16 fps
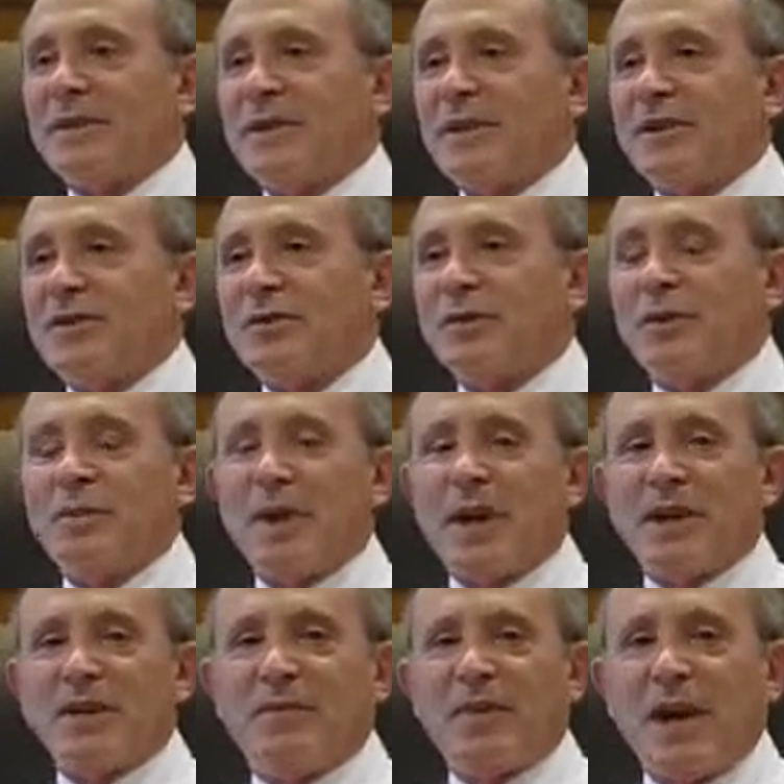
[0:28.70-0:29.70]
They sued the
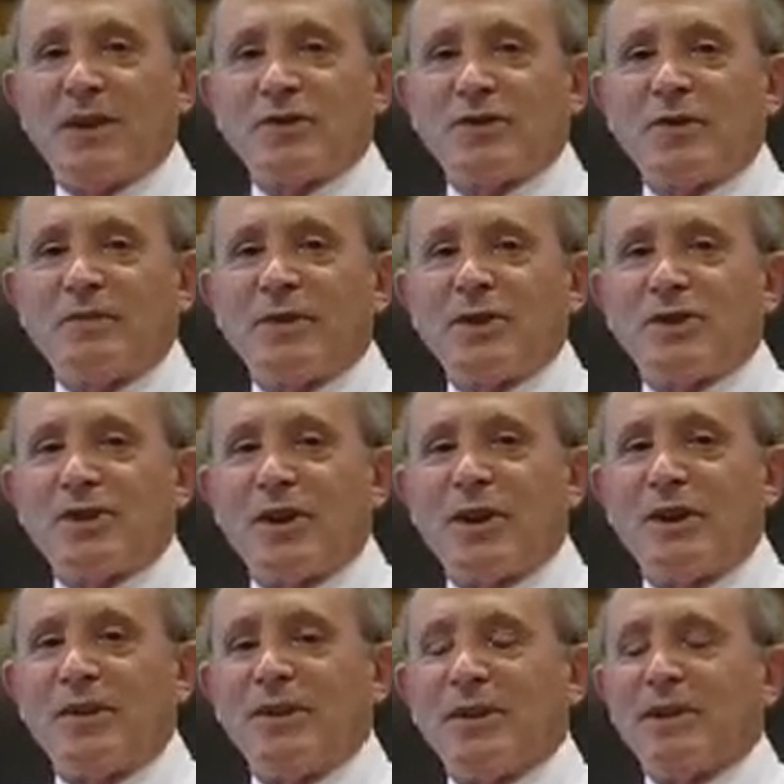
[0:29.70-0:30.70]
manufacturer of the
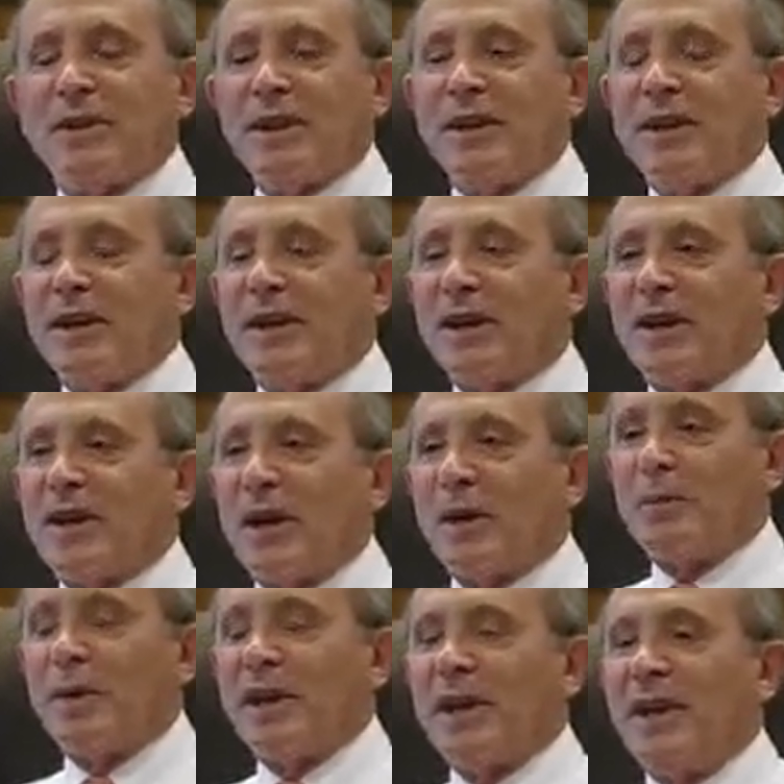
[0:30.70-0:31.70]
chair and the
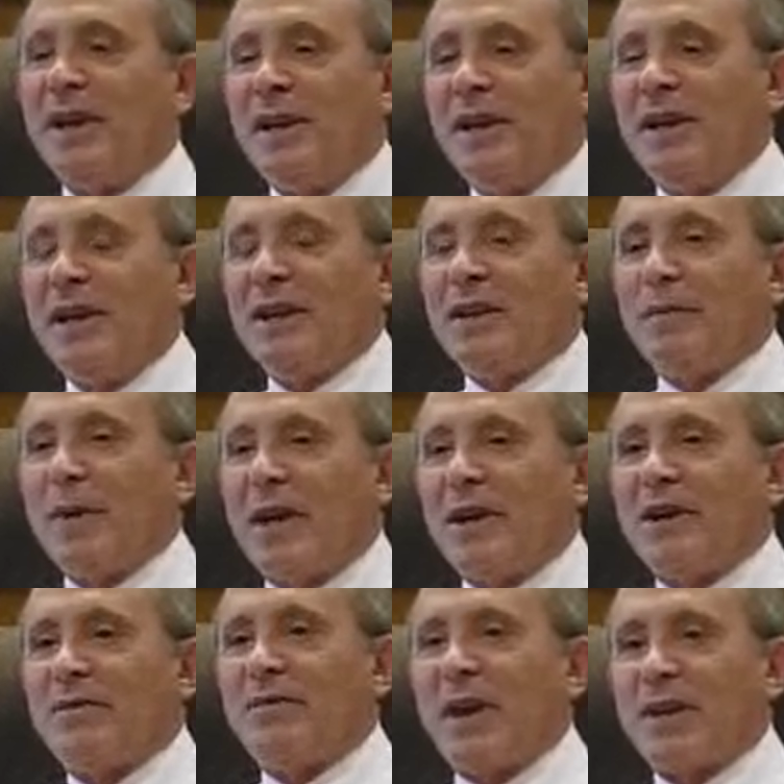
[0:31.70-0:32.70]
company. The
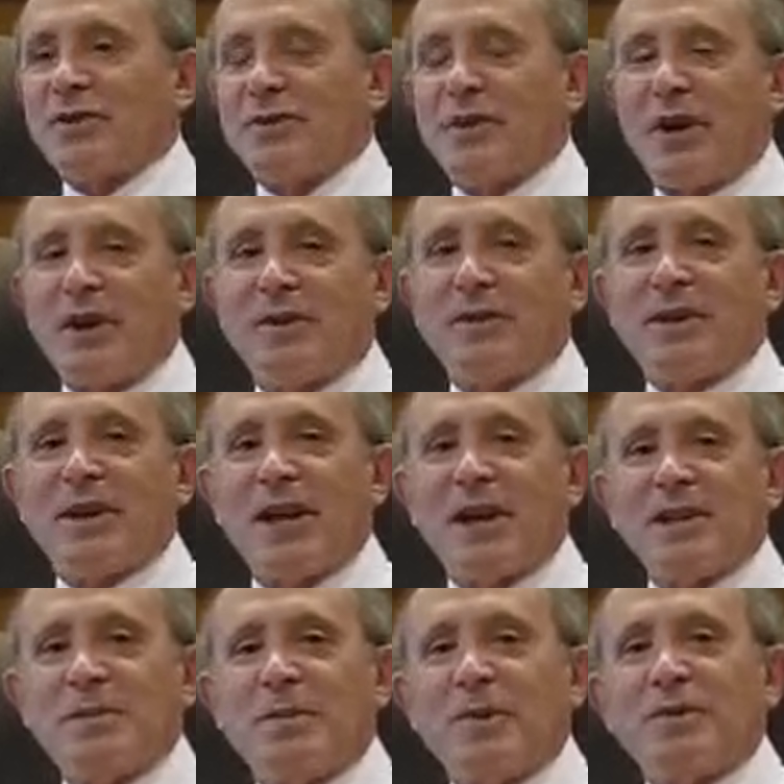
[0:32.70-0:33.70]
manufacturer hired an
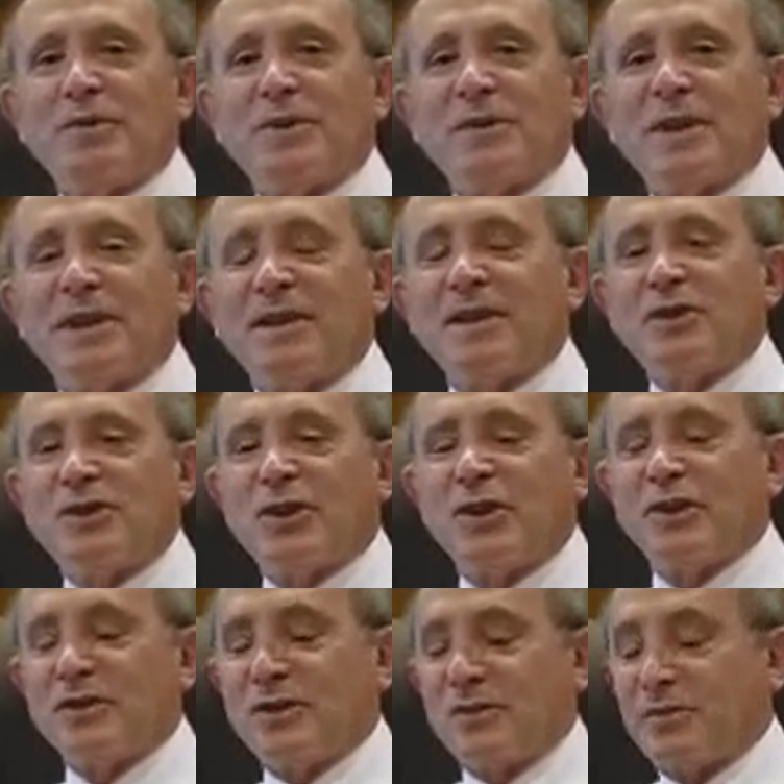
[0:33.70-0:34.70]
expert who said these
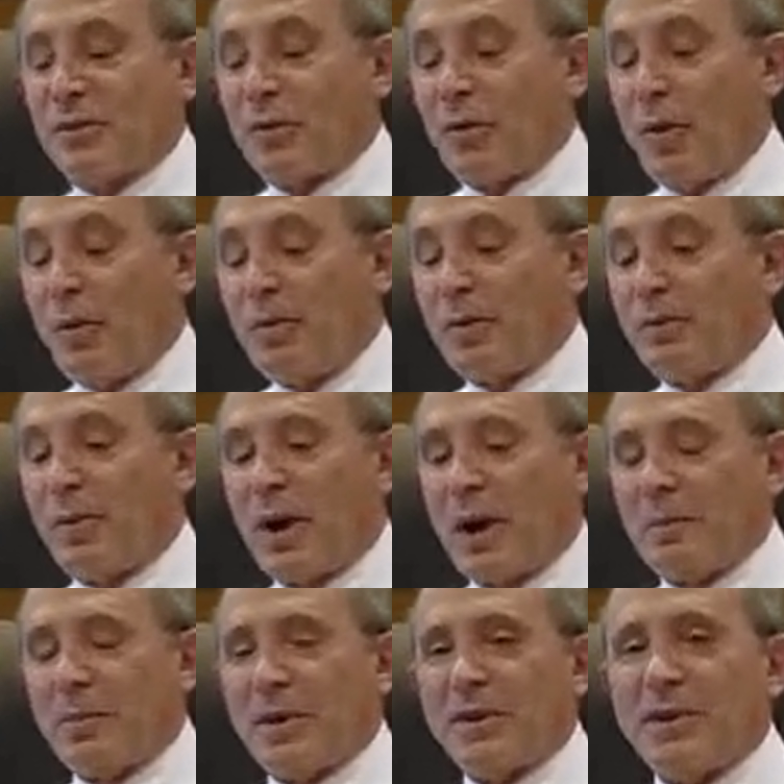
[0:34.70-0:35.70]
chairs, if they're opened
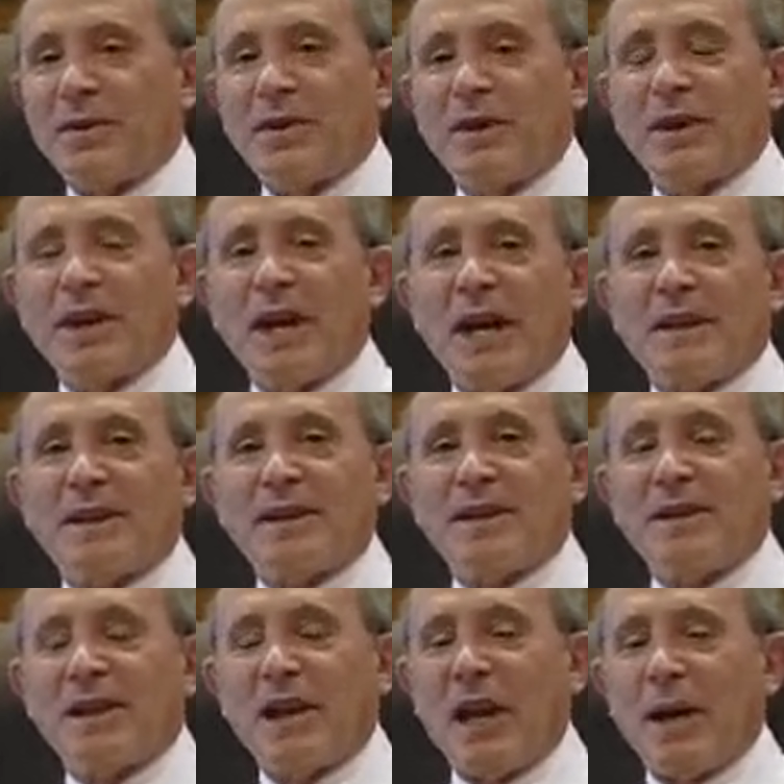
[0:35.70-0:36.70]
properly, cannot
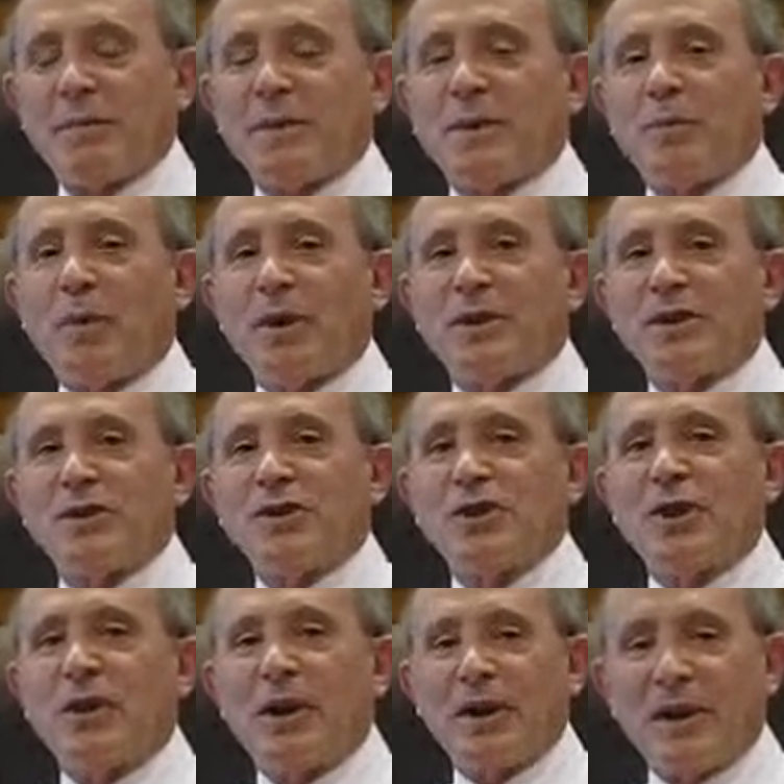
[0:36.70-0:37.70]
collapse. They brought the
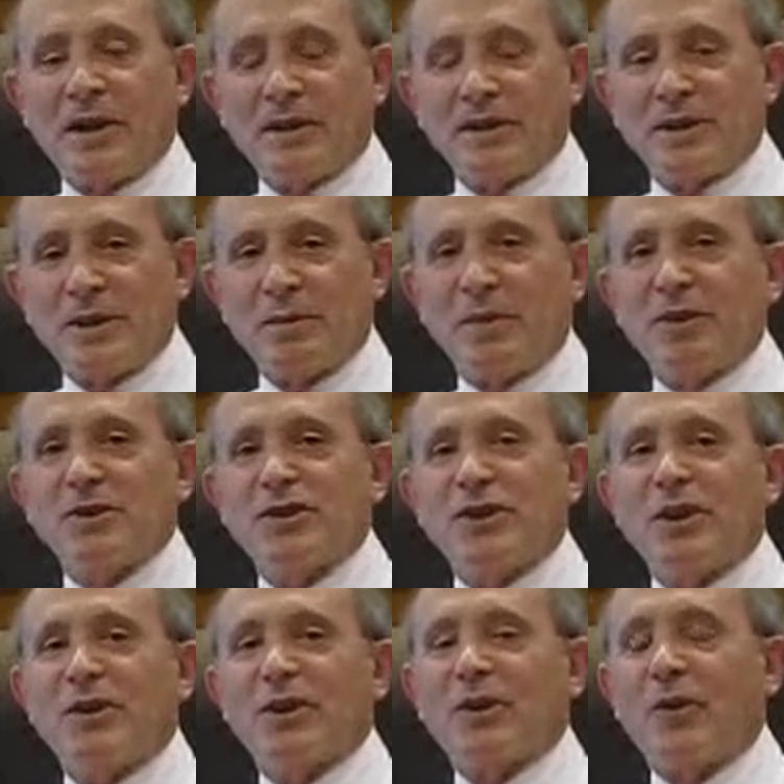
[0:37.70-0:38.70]
chair, a similar
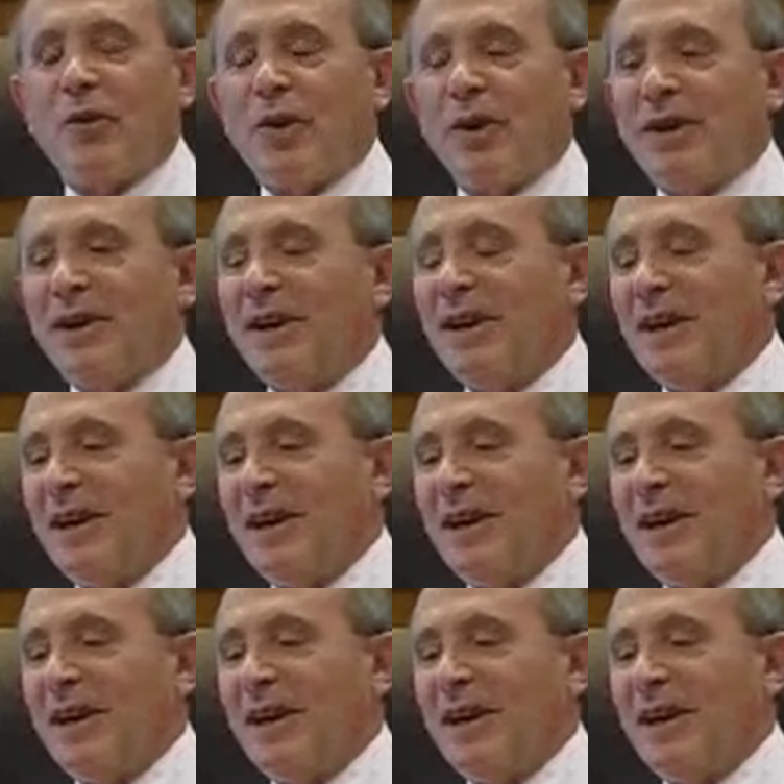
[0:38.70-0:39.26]
chair to court.